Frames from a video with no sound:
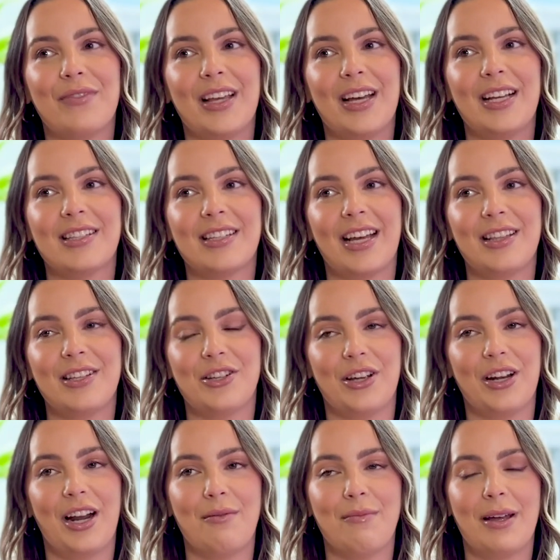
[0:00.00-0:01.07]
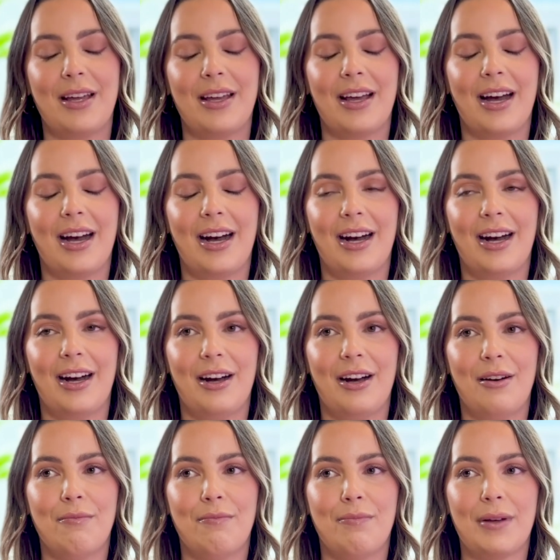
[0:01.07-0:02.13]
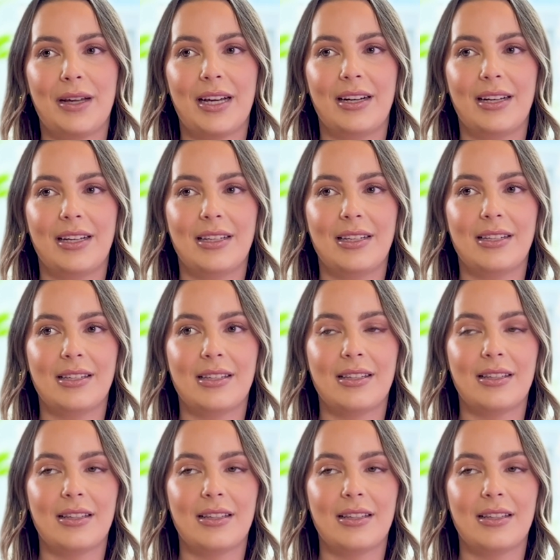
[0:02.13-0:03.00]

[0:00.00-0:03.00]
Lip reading: It scared the shit out of me because